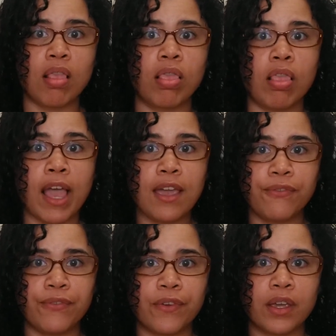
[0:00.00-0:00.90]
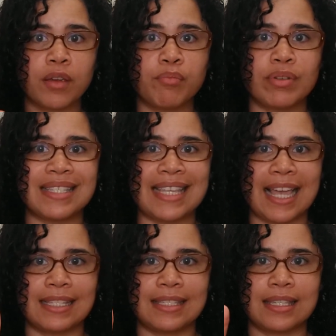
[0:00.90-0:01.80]
Life
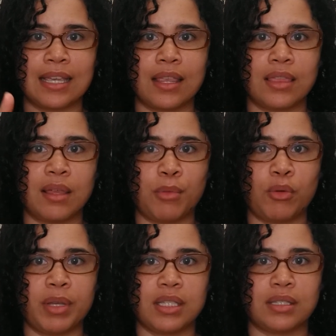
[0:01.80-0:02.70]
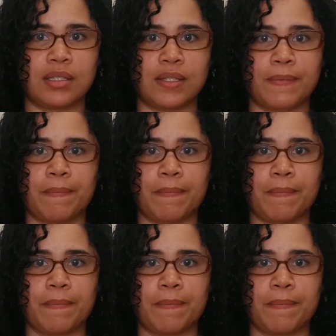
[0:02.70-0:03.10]
presents the moments.